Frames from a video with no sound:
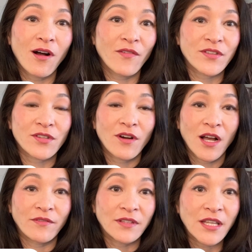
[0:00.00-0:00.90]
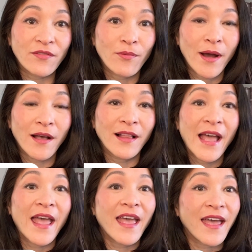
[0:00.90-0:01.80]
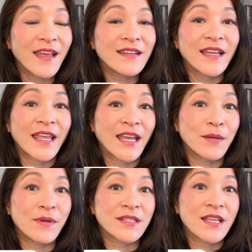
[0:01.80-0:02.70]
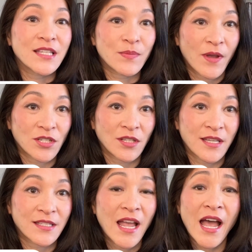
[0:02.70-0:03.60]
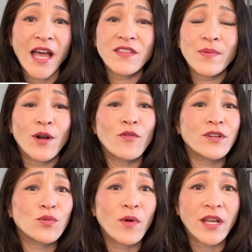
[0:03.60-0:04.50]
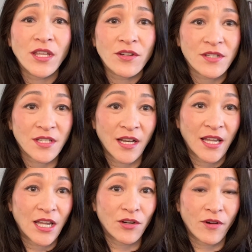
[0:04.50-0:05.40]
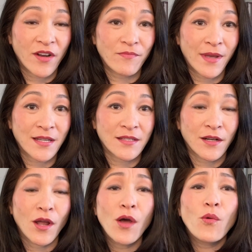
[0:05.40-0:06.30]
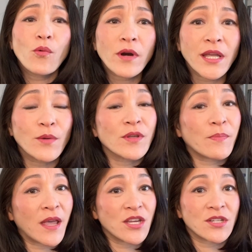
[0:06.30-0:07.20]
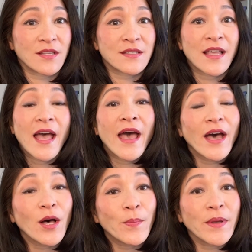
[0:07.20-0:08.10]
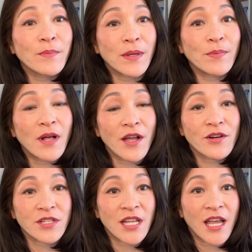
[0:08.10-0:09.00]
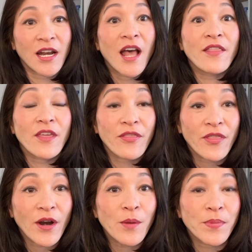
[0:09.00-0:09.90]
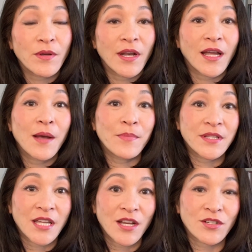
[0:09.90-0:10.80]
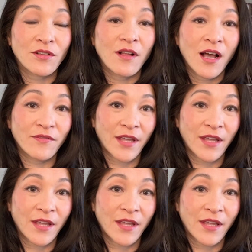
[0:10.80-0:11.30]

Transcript: Officer of LeafWell and a cannabis specialist. I spent over 20 years studying integrative medicine, working with patients, helping people understand the therapeutic potential of